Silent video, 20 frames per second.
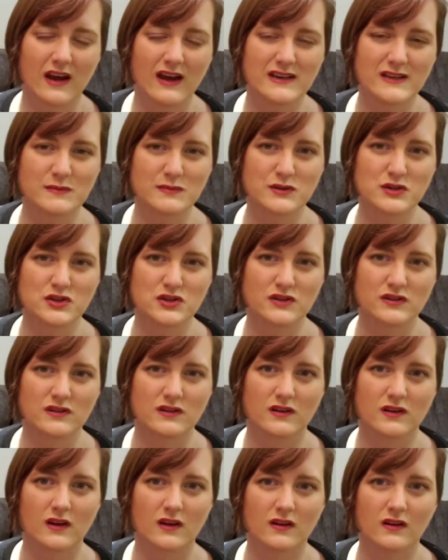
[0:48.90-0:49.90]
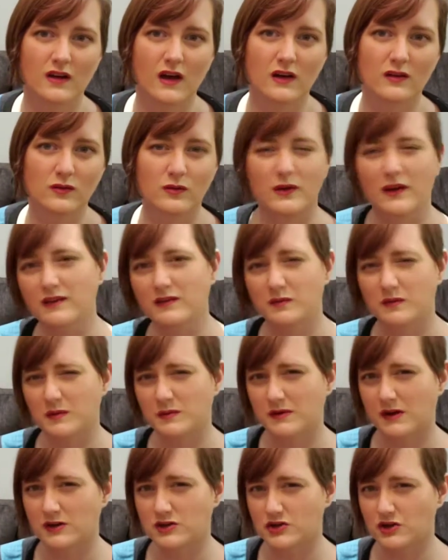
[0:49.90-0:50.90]
temperature hot glue guns, but
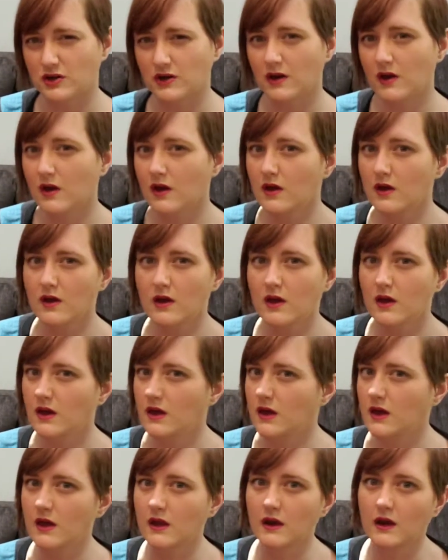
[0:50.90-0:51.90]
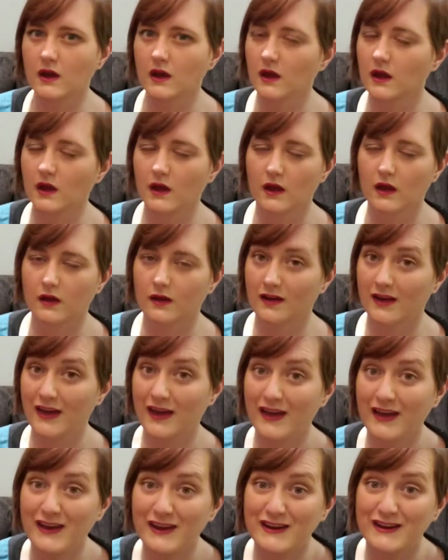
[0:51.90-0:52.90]
I'm not sure. It
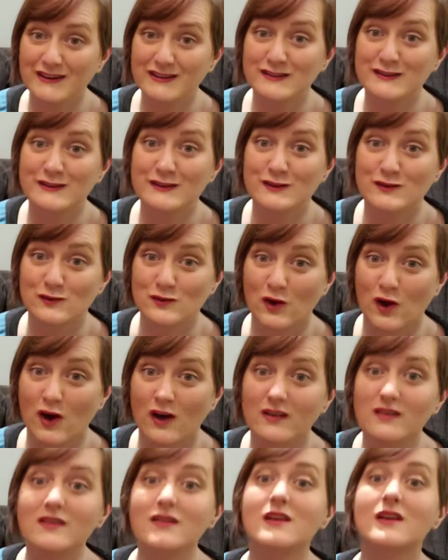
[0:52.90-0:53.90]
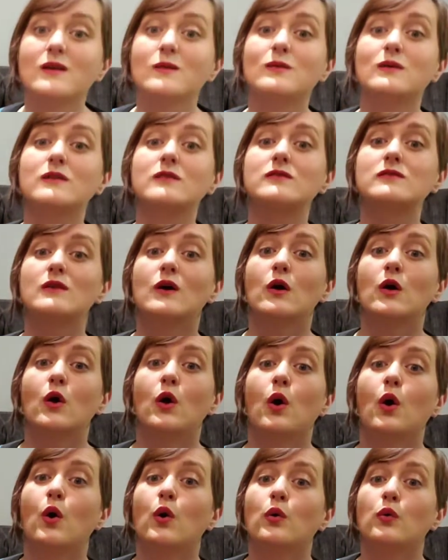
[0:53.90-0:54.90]
is strong and it works
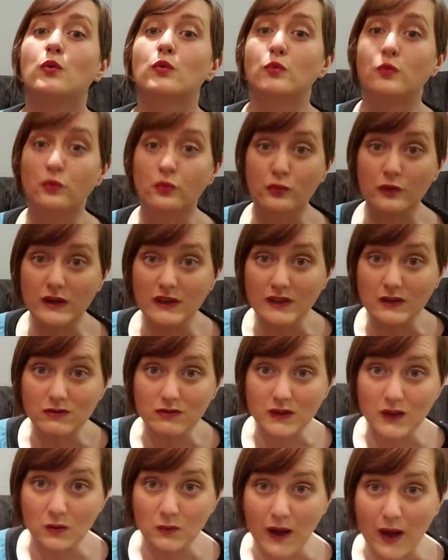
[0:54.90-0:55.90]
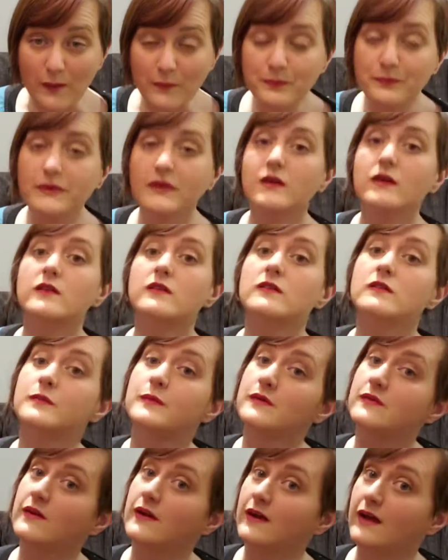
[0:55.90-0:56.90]
really, really well, so
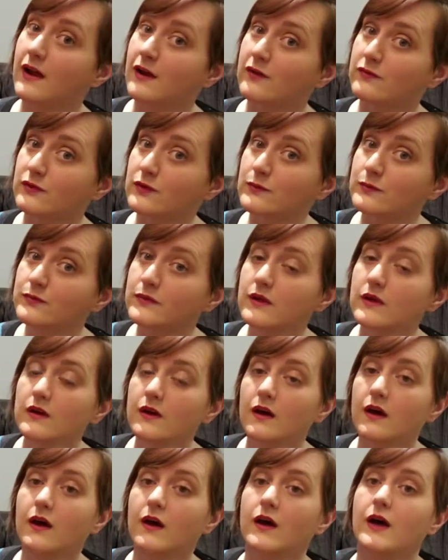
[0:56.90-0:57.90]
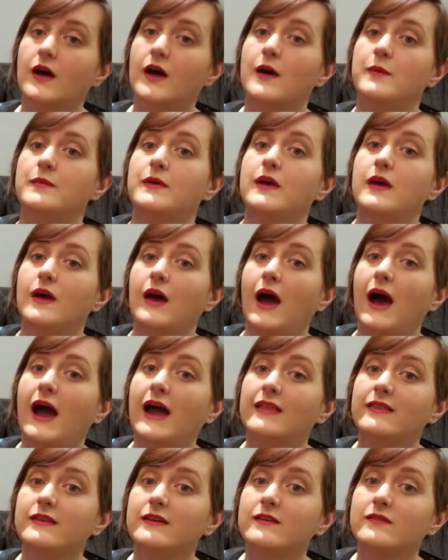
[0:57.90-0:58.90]
be very careful.
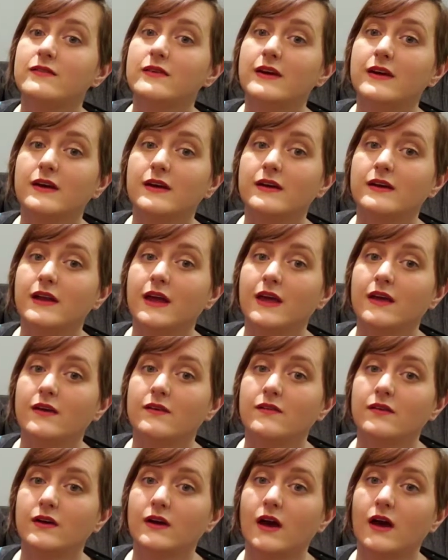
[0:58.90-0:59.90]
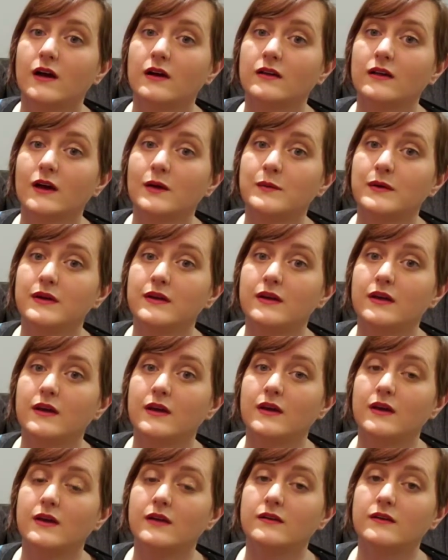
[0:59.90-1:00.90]
I live in a very hot climate
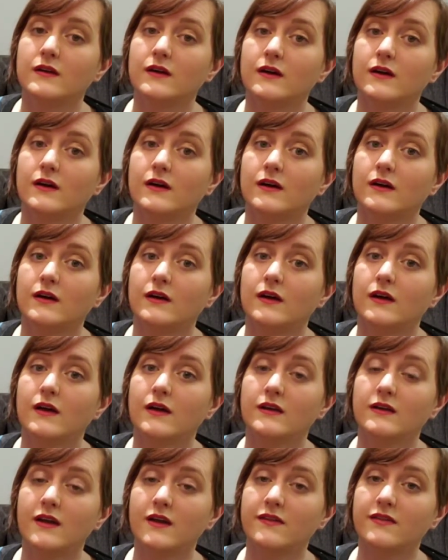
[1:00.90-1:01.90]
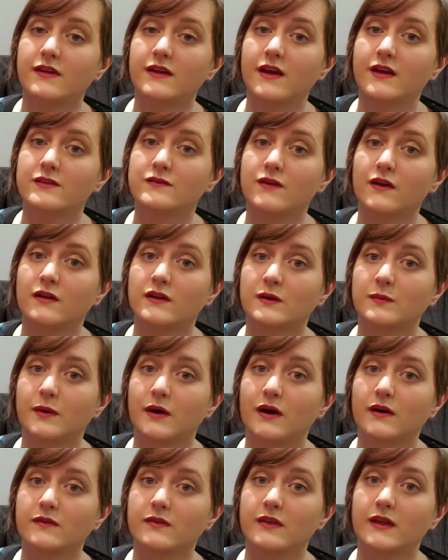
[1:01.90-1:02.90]
and nothing has fallen
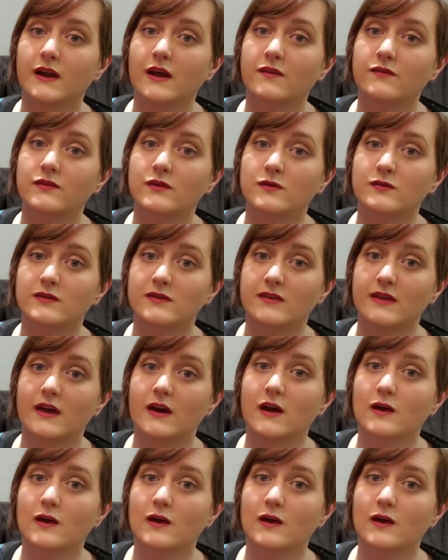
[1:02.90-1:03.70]
apart that I've used that